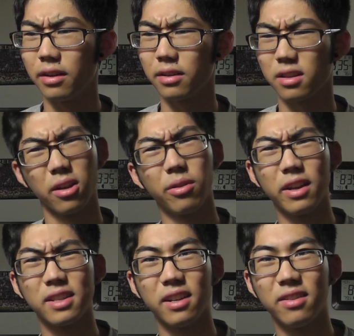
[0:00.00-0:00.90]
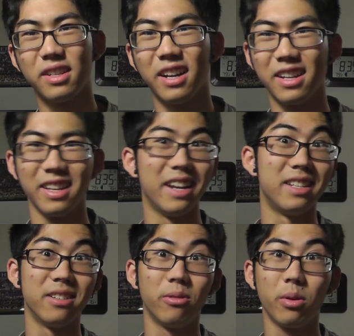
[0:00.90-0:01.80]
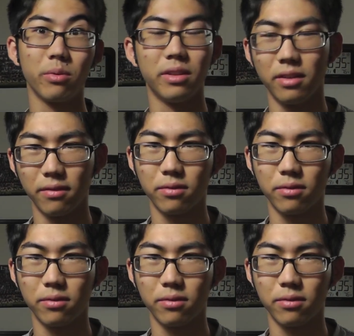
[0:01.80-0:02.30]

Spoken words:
slow that sounds? Yeah, the 18:1 with a